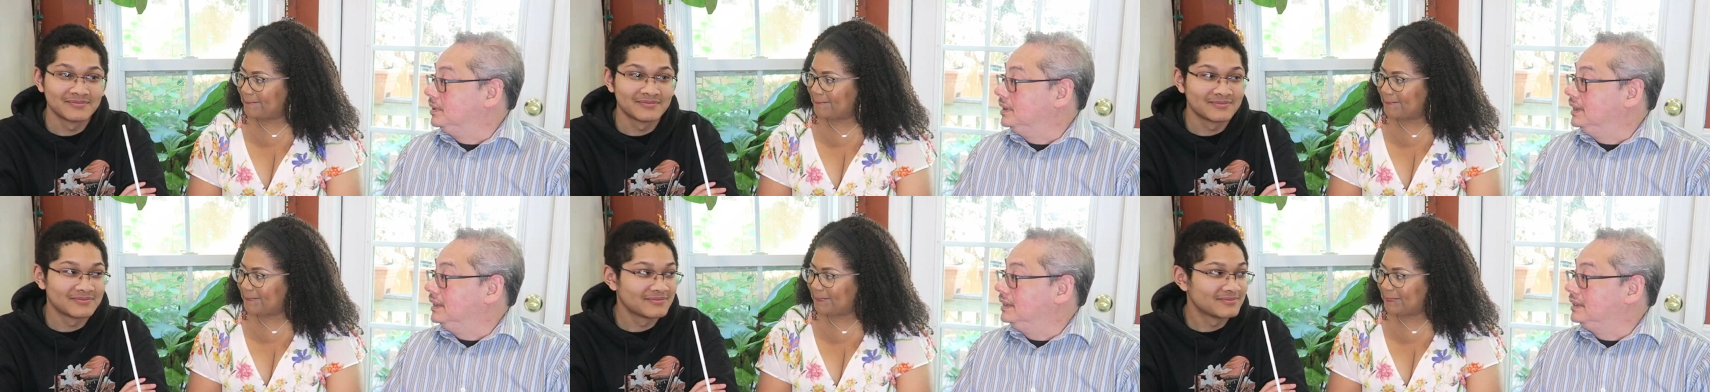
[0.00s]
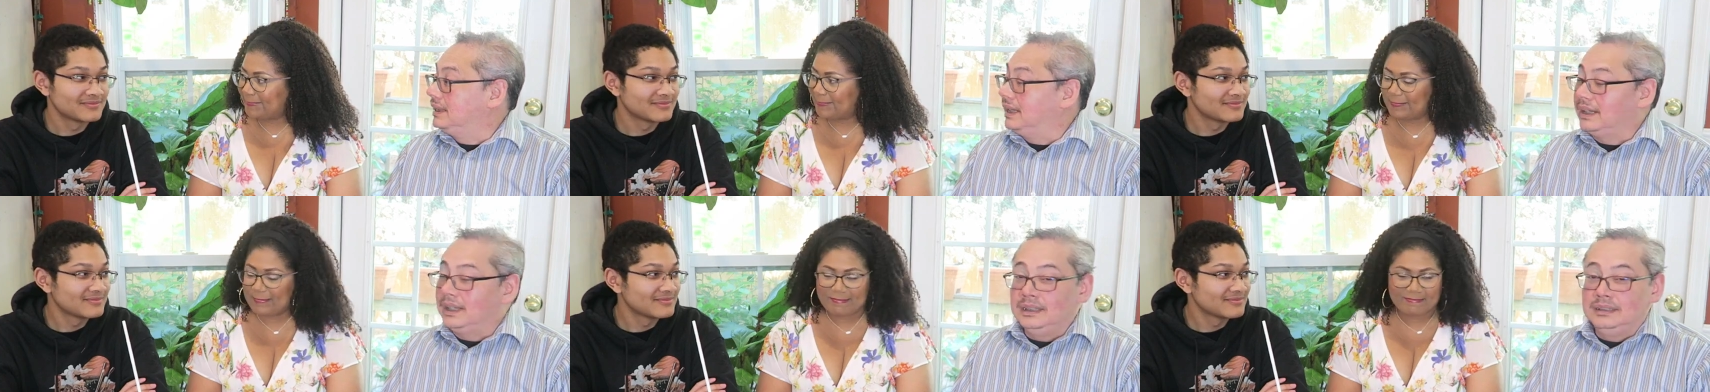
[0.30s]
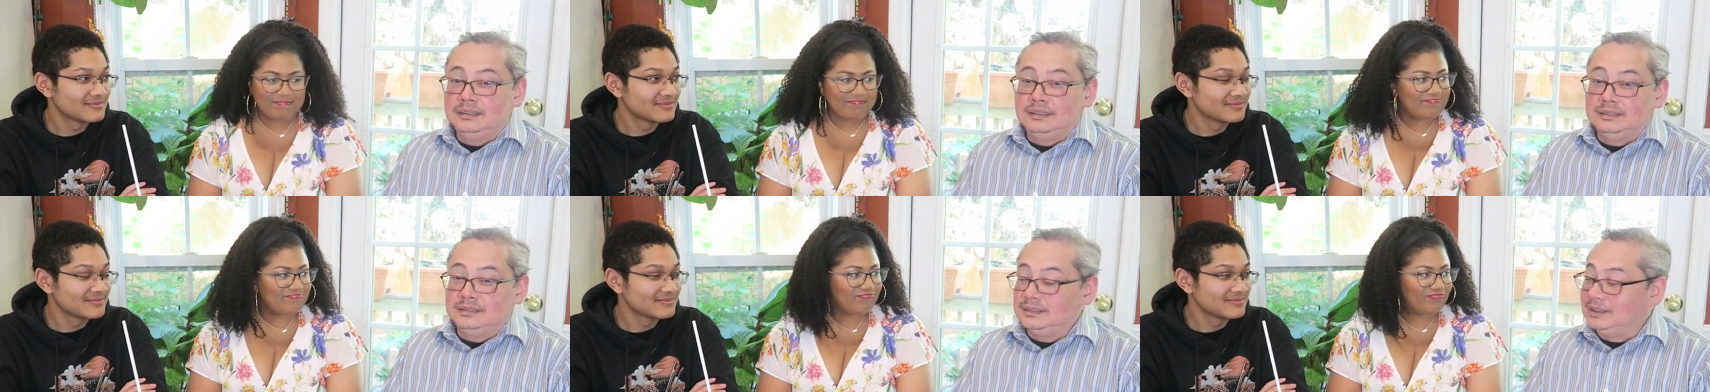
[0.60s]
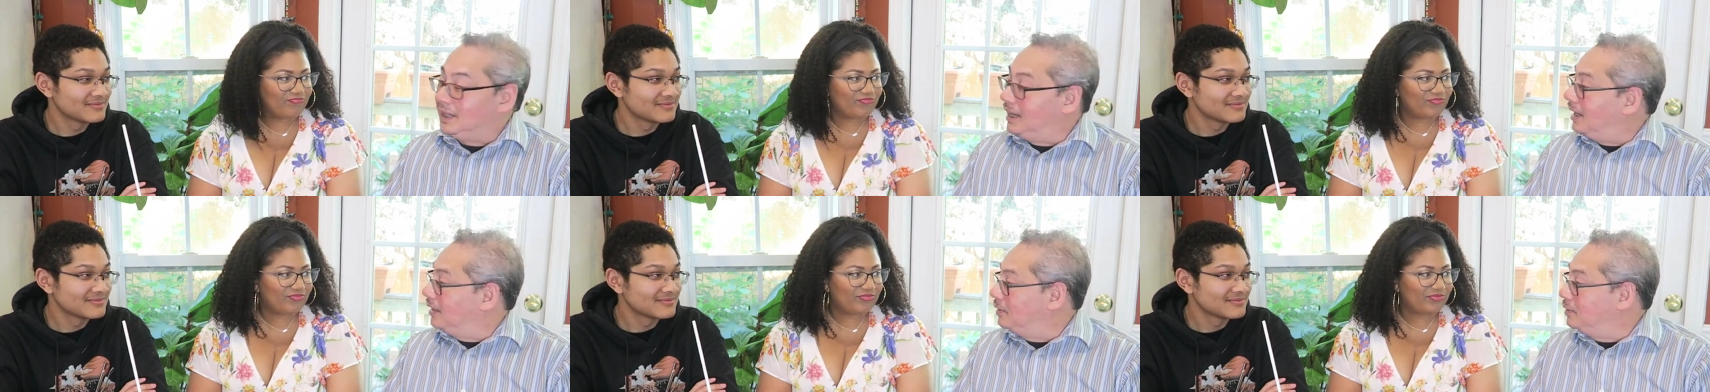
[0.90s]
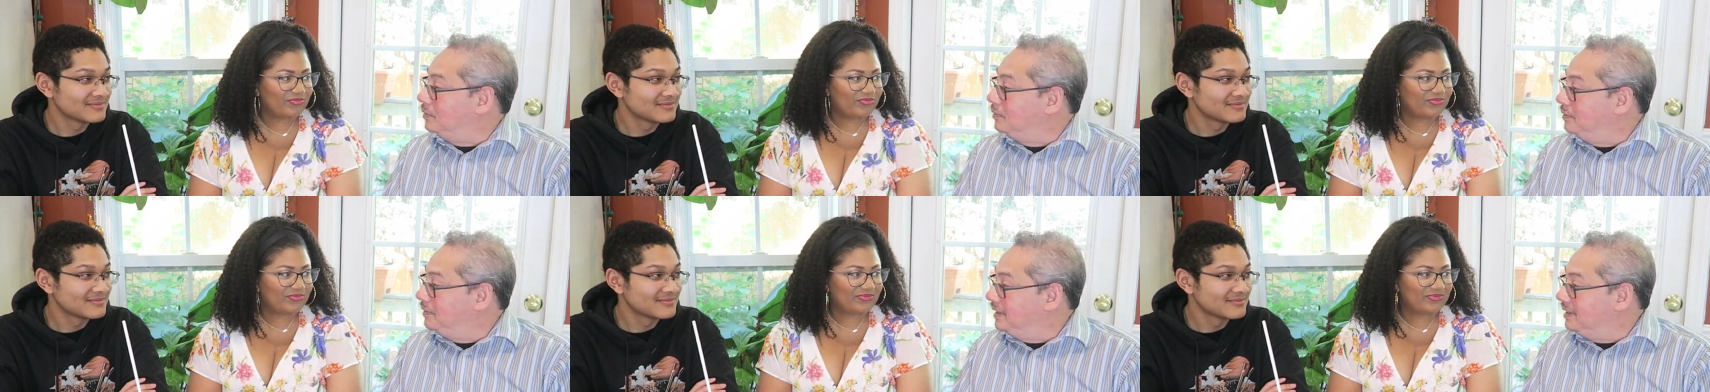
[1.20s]
Speaker 1: is really, it's like, how
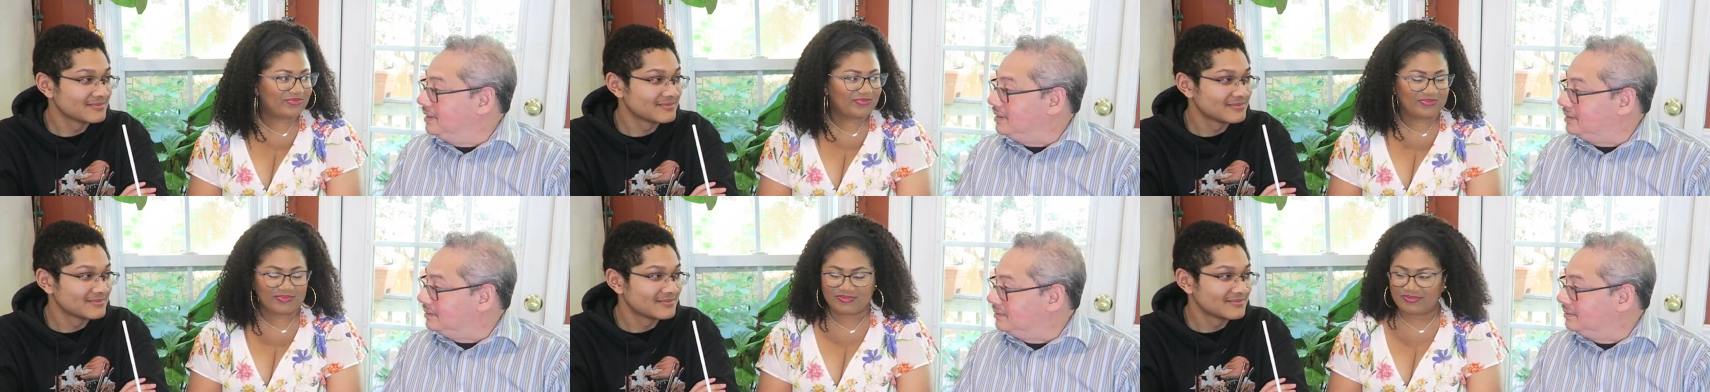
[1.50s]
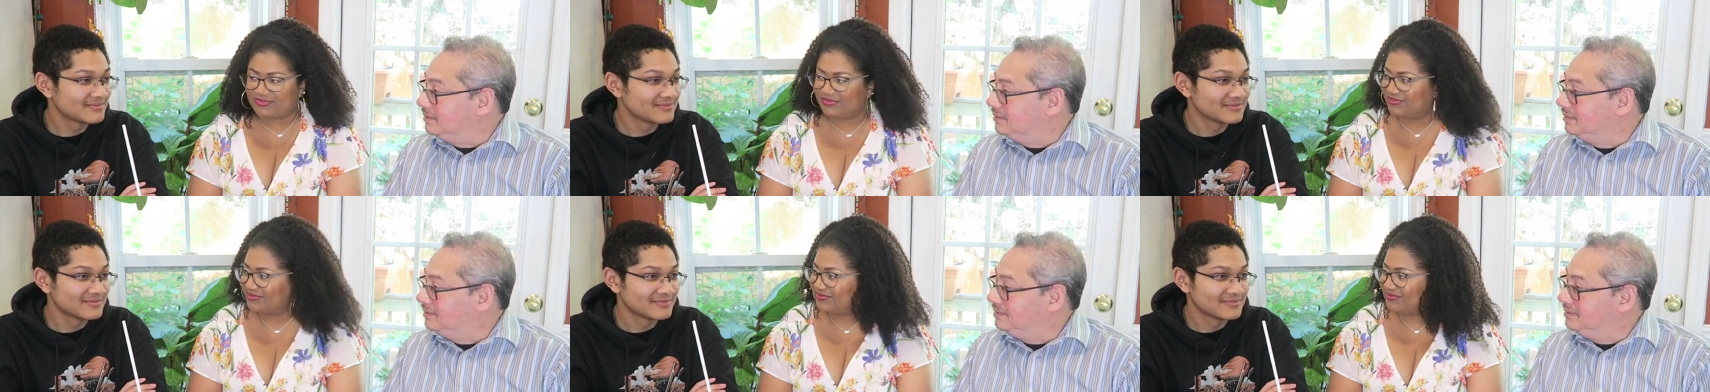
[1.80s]
do you feel?